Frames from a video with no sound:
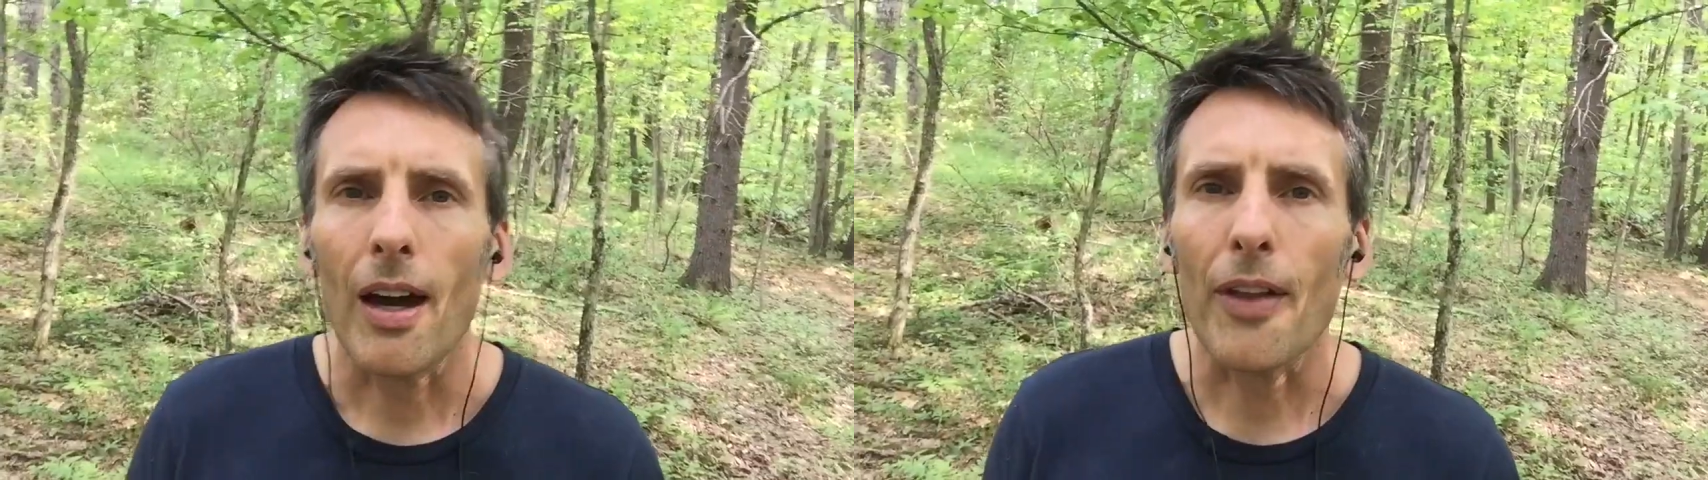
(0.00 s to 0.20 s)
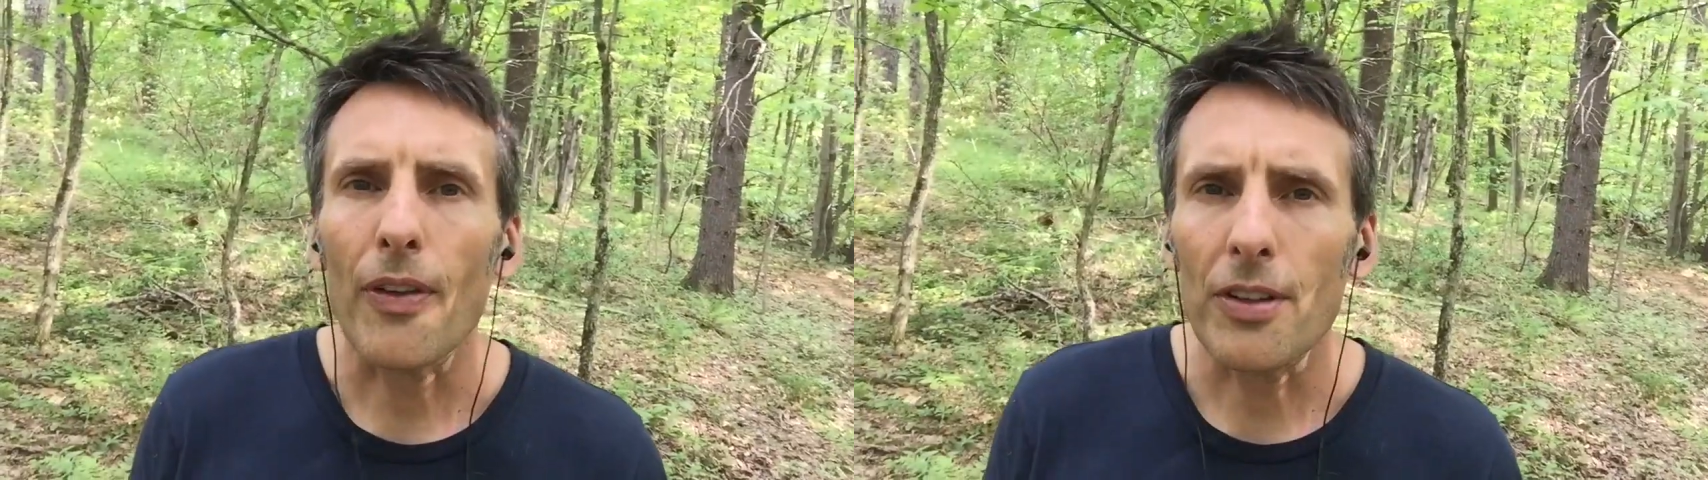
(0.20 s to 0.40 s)

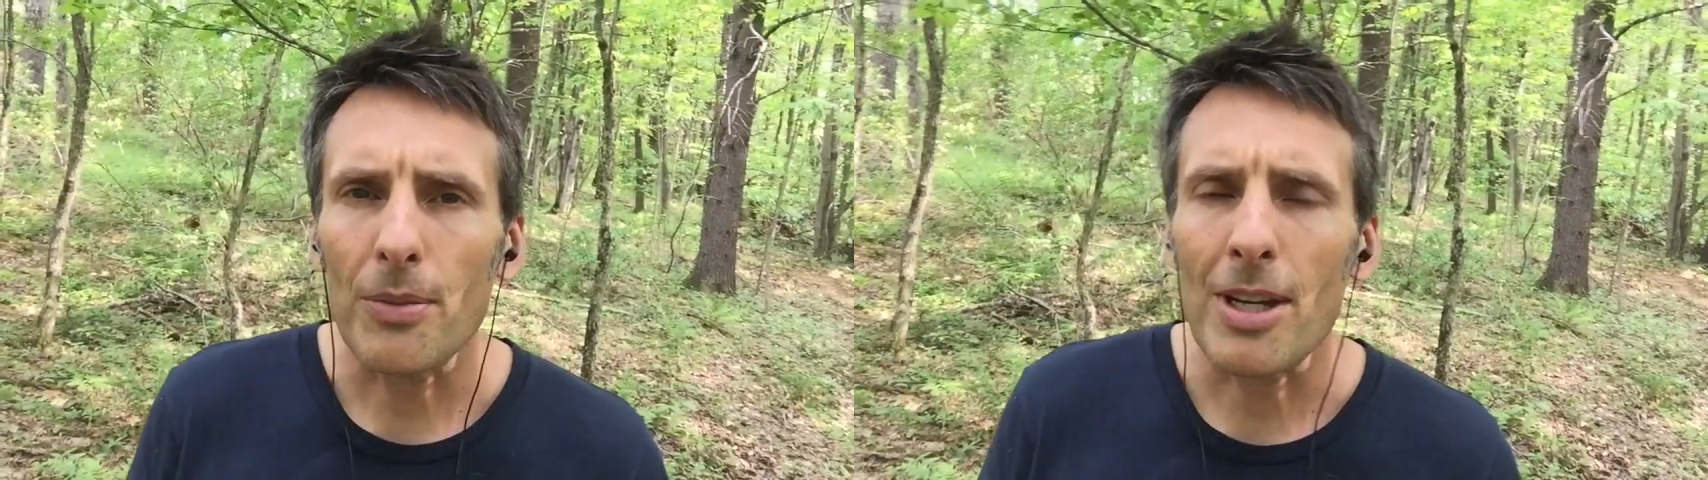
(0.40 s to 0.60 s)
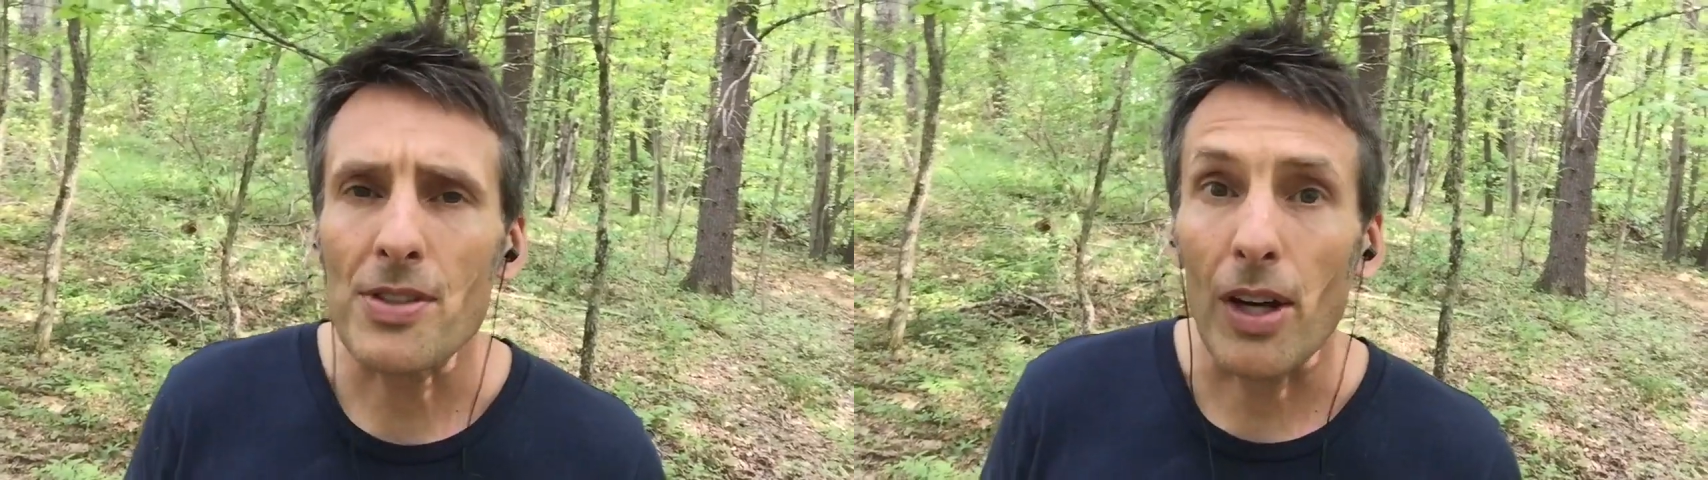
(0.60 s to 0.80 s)
I thought to
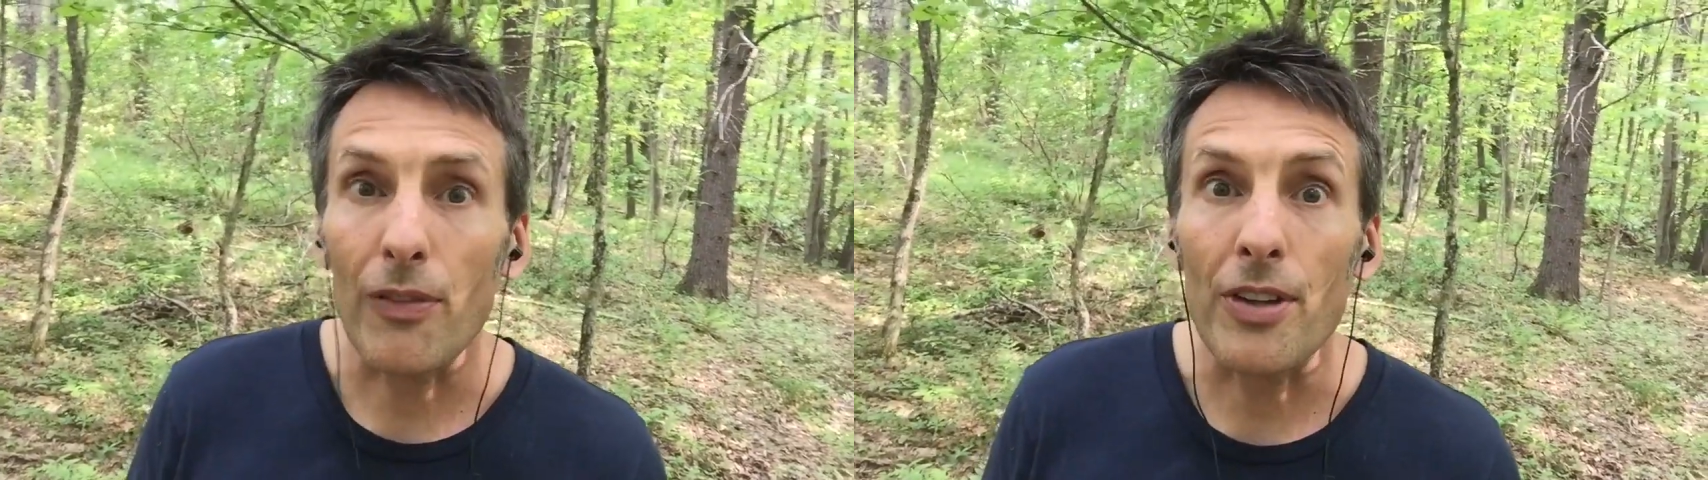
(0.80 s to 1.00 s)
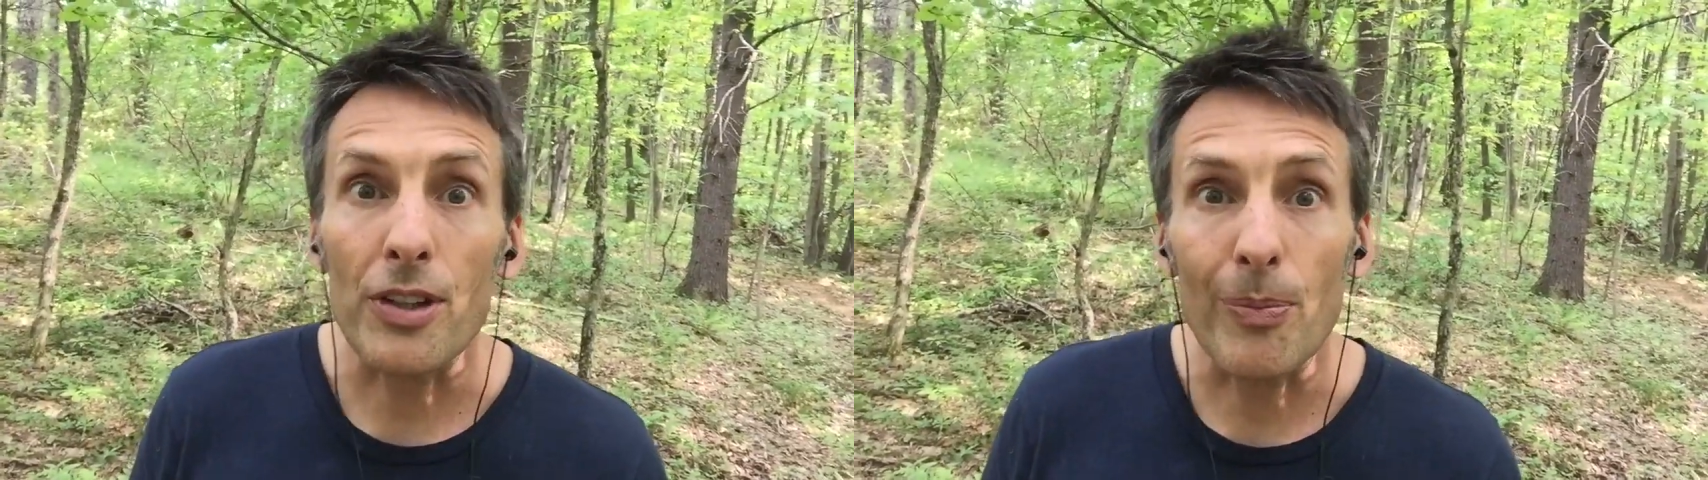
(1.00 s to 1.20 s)

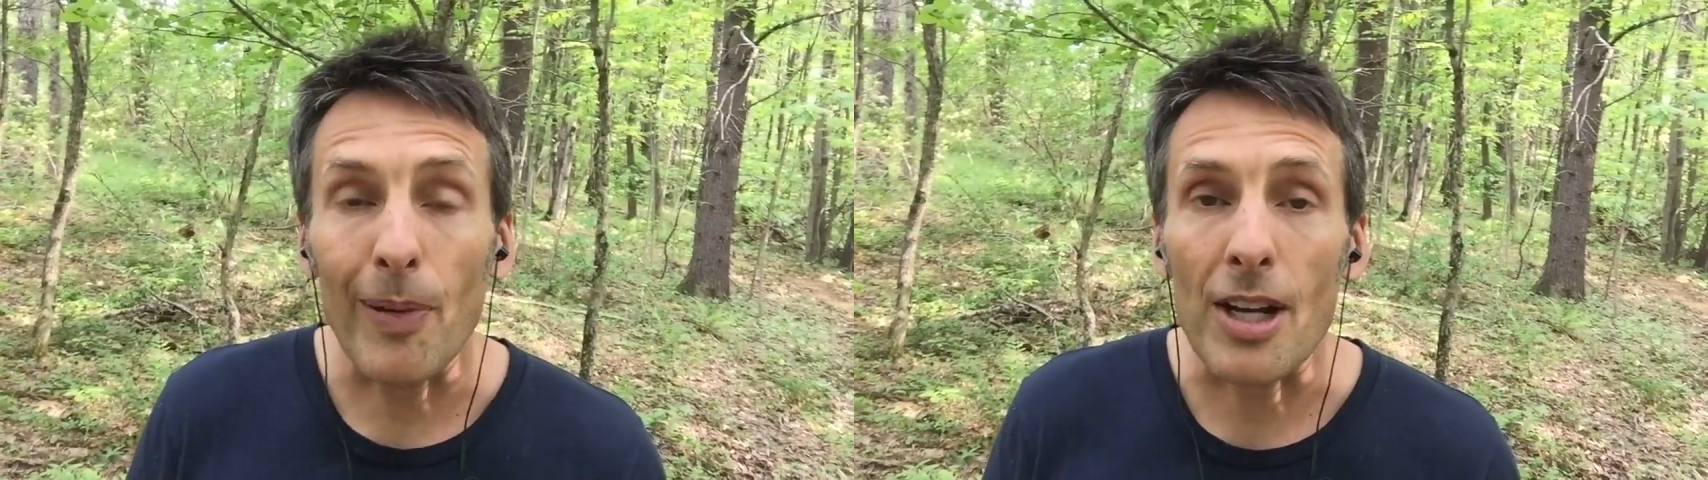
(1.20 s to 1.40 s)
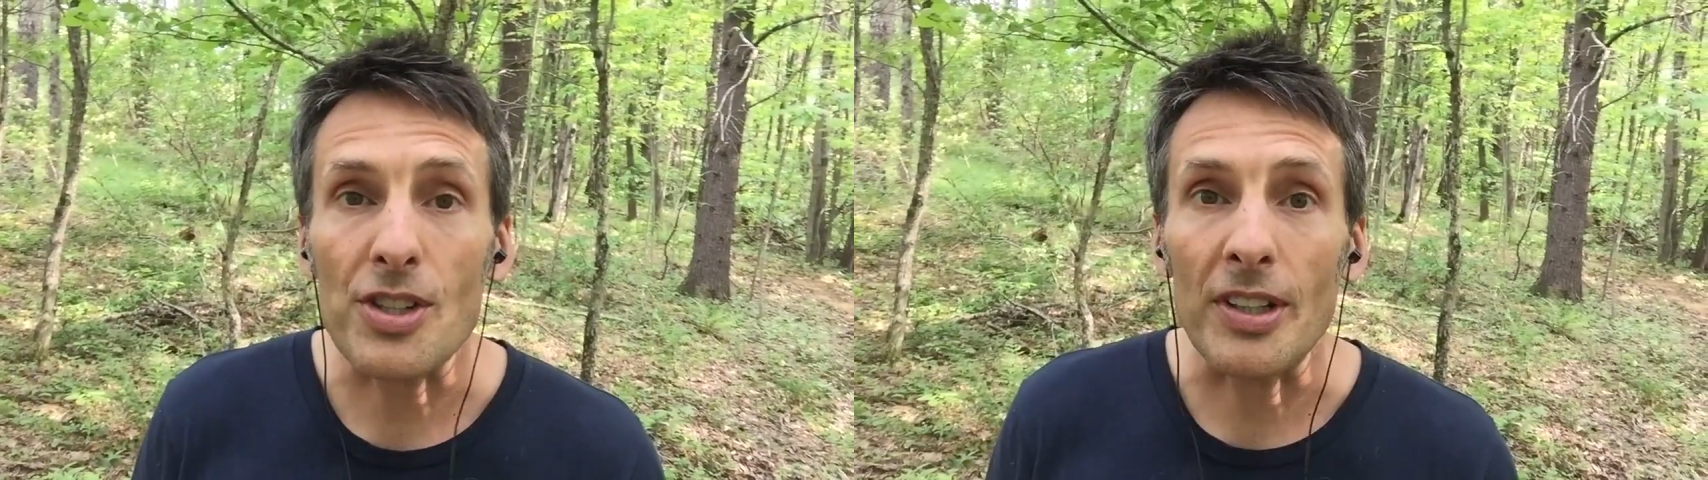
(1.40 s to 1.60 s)
myself that
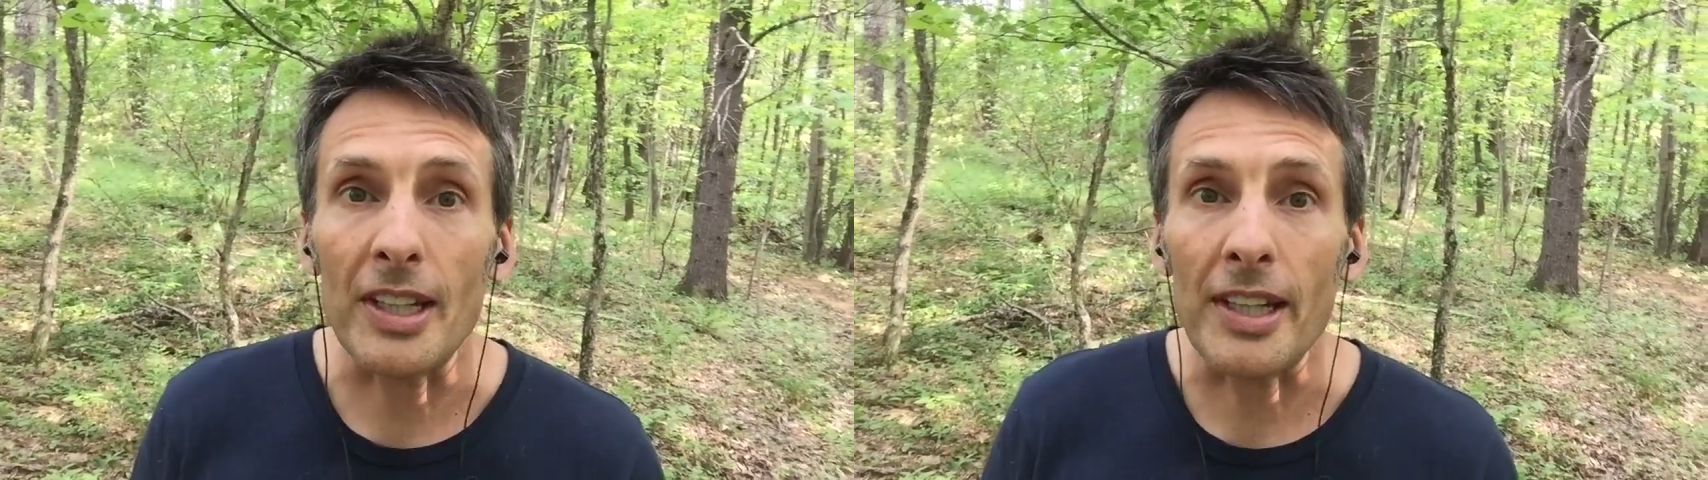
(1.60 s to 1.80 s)
depression